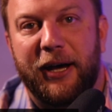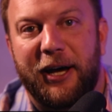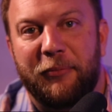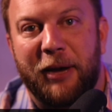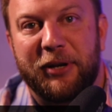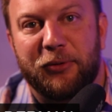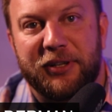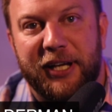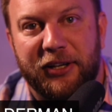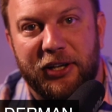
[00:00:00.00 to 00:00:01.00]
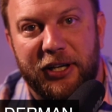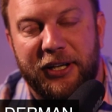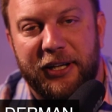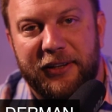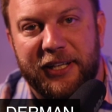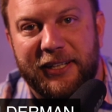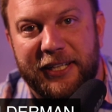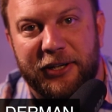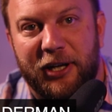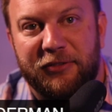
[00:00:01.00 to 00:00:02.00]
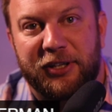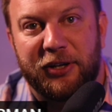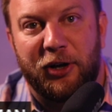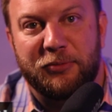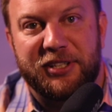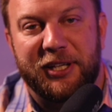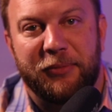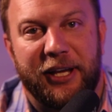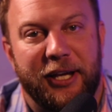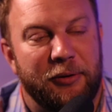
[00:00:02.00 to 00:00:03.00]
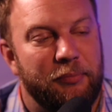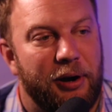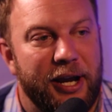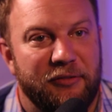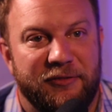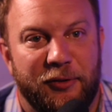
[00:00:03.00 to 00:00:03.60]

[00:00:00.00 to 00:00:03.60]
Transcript: Um, I'm here with Nick Good, the leader of the Good Home team, and Brian